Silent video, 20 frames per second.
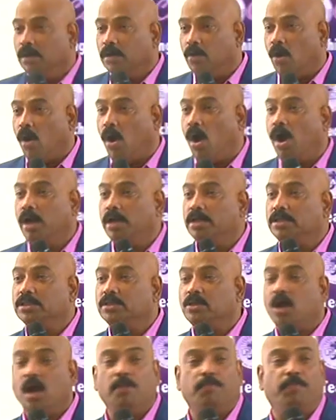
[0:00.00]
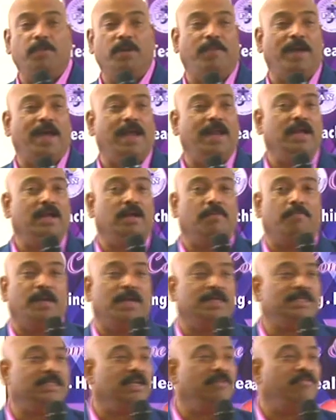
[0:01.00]
God is not preparing a
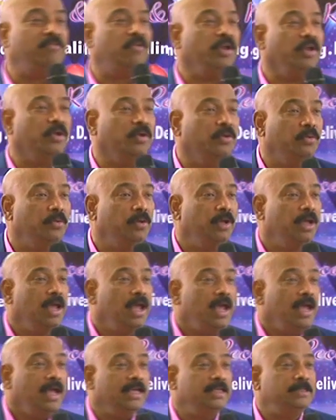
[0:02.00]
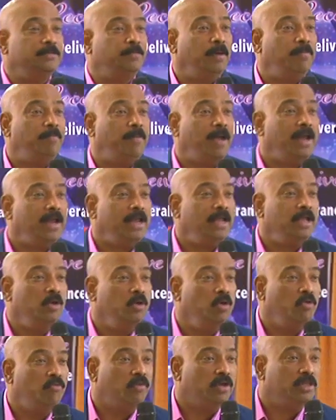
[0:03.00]
blessing for you, He's preparing
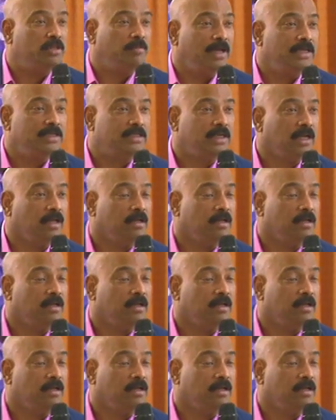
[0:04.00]
you for the blessing.